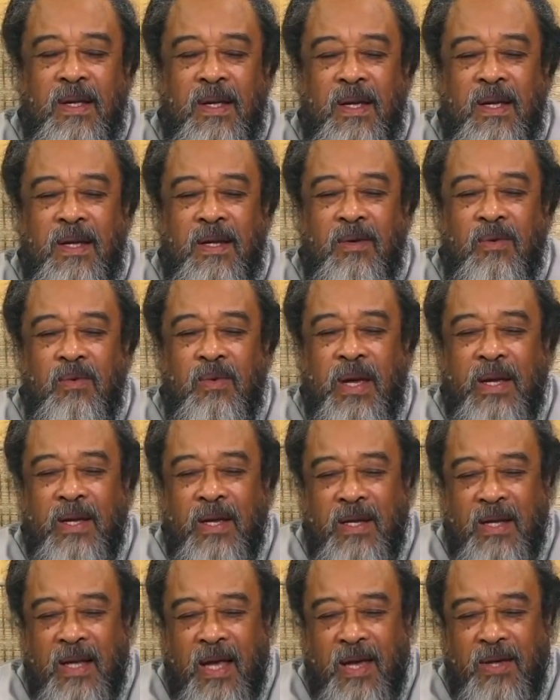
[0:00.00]
and
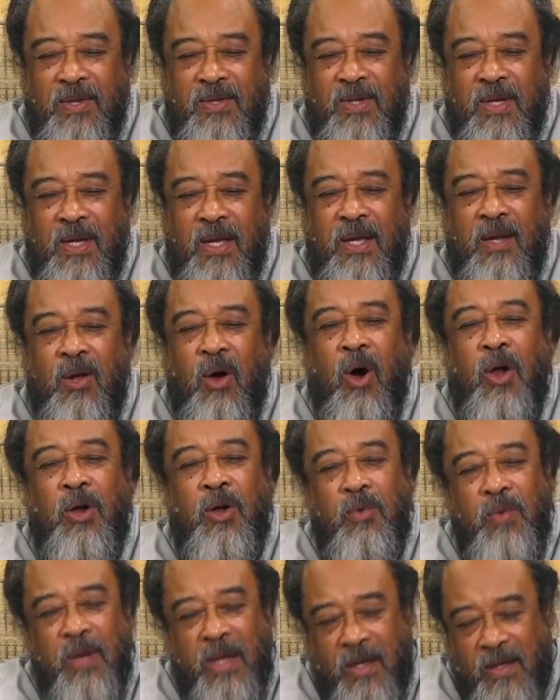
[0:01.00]
recognizing and
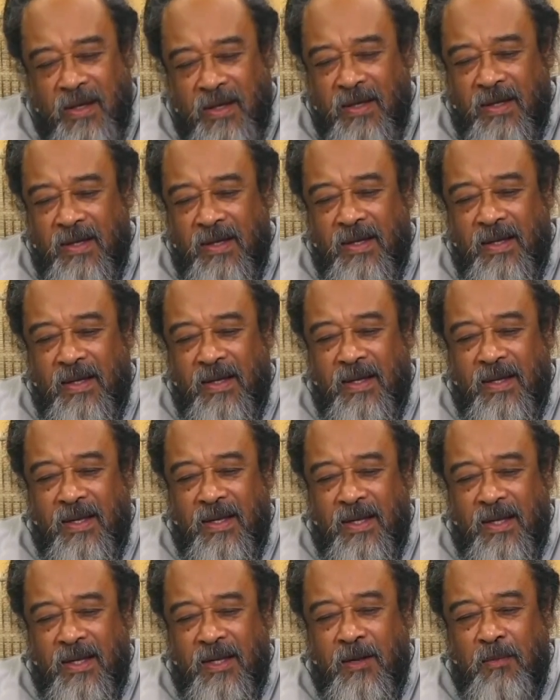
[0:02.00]
honoring
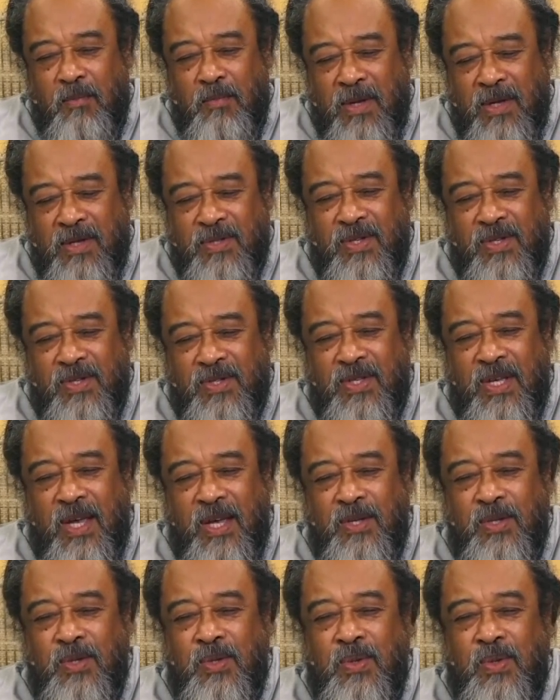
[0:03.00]
the peace
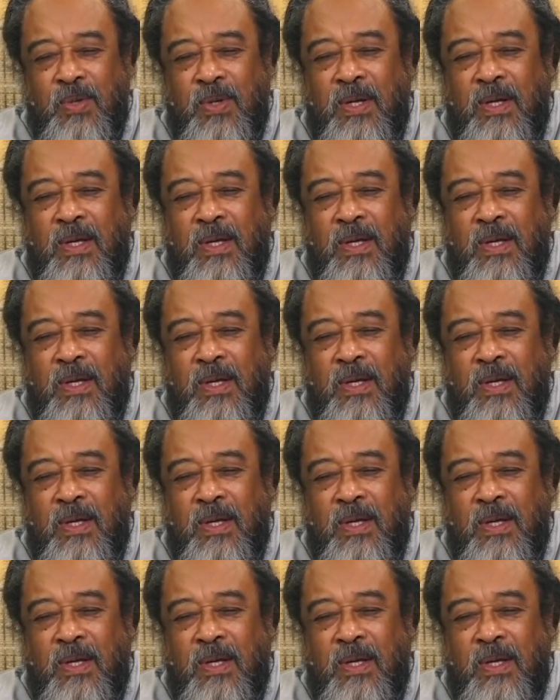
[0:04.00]
inside you.